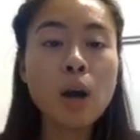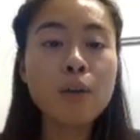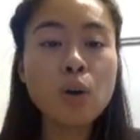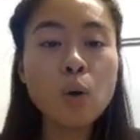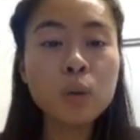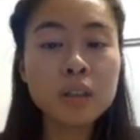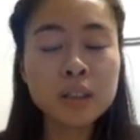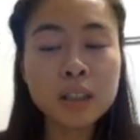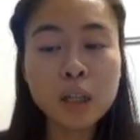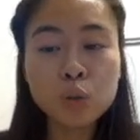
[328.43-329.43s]
However, with
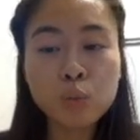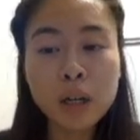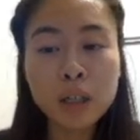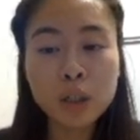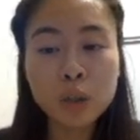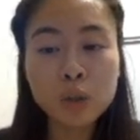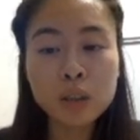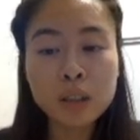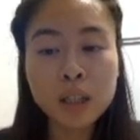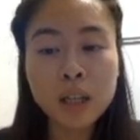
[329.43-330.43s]
the sales rank, you
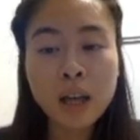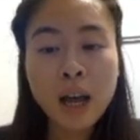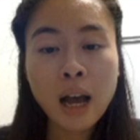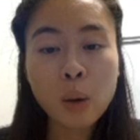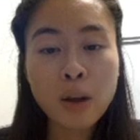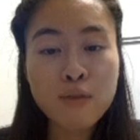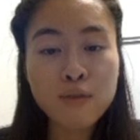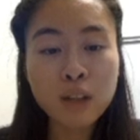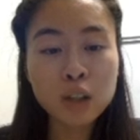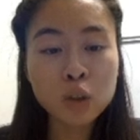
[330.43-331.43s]
can see how
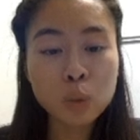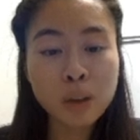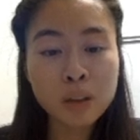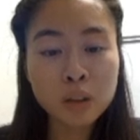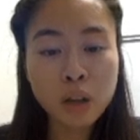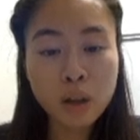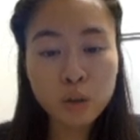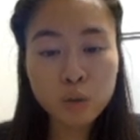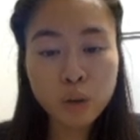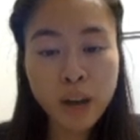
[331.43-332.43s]
it fluctuates
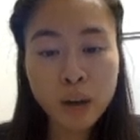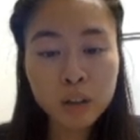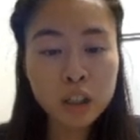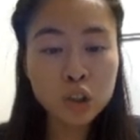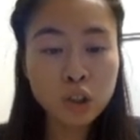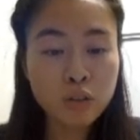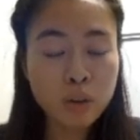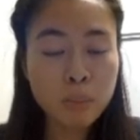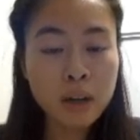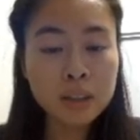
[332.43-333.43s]
uh, throughout each of
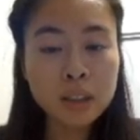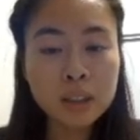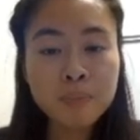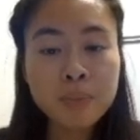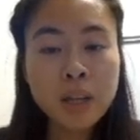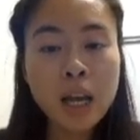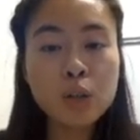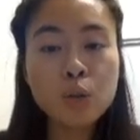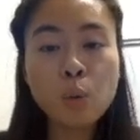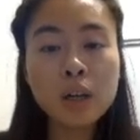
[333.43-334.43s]
the months,
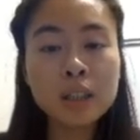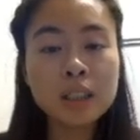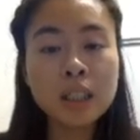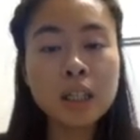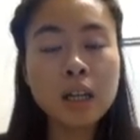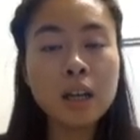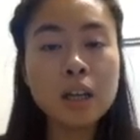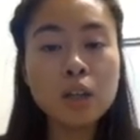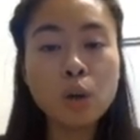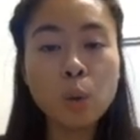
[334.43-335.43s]
and you want to see,
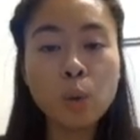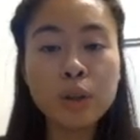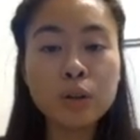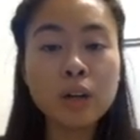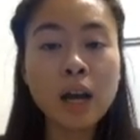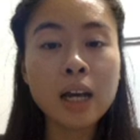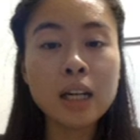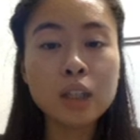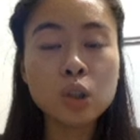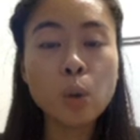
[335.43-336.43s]
you know, whether or not
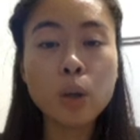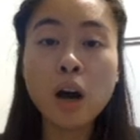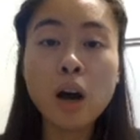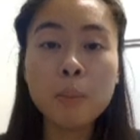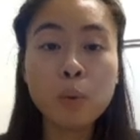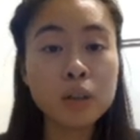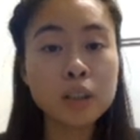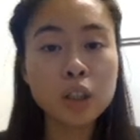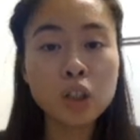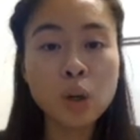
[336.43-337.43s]
it is going up or
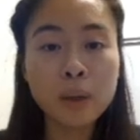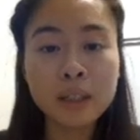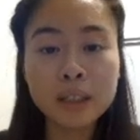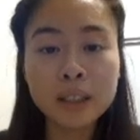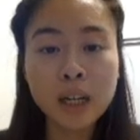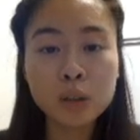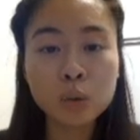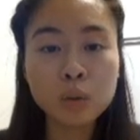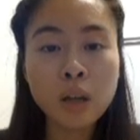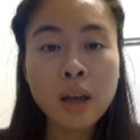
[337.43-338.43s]
is it going down.
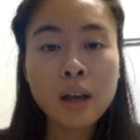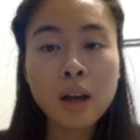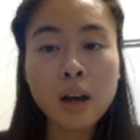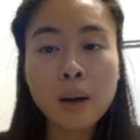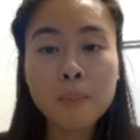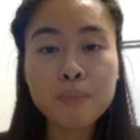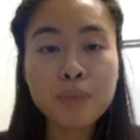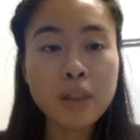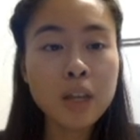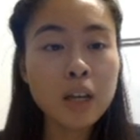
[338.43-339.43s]
So um,
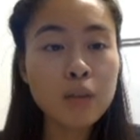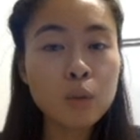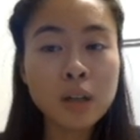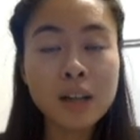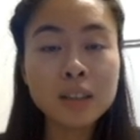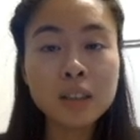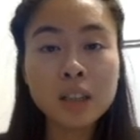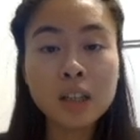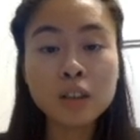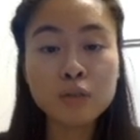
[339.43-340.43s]
they give you tons and
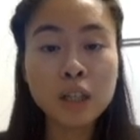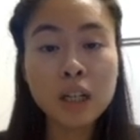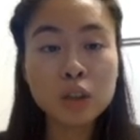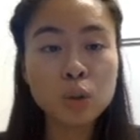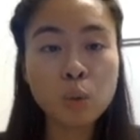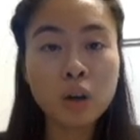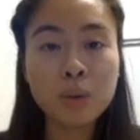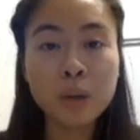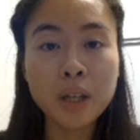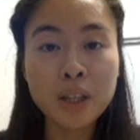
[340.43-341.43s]
tons of data to
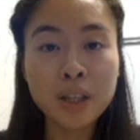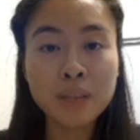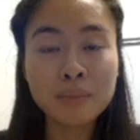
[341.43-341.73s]
work with.